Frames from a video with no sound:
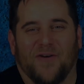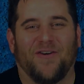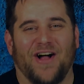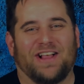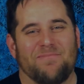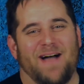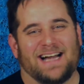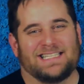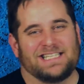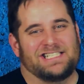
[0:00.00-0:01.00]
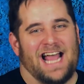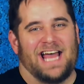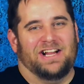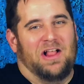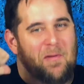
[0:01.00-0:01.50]
Welcome back to the
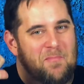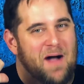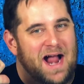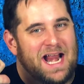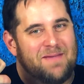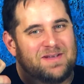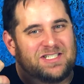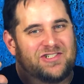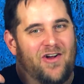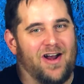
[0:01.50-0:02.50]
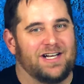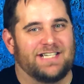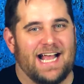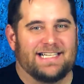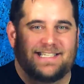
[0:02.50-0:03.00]
channel. My name is
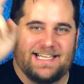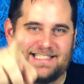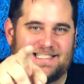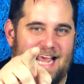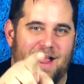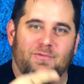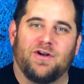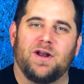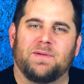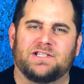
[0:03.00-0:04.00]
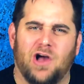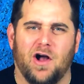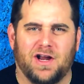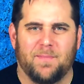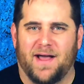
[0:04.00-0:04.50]
Tronage, and today we're going to be
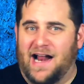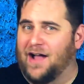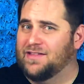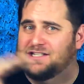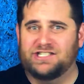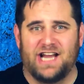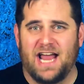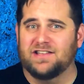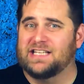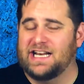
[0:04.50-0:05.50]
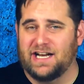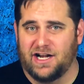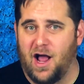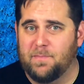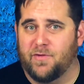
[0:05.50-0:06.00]
talking about how this channel is getting
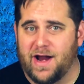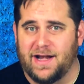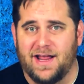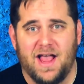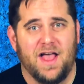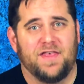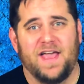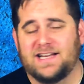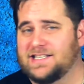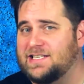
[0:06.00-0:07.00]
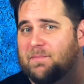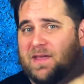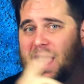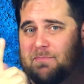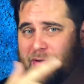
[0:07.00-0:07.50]
an upgrade thanks to
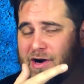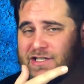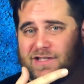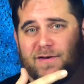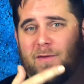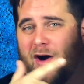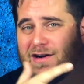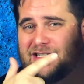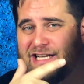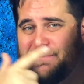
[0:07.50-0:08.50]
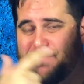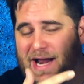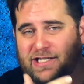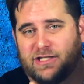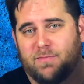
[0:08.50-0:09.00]
something I purchased from
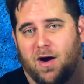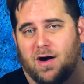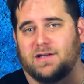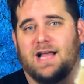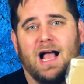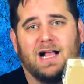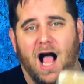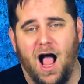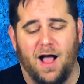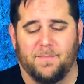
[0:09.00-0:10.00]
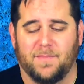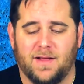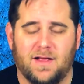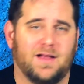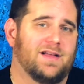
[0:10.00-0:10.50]
rcbenchmark.com.
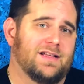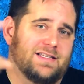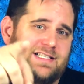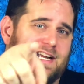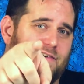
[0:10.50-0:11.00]
Stick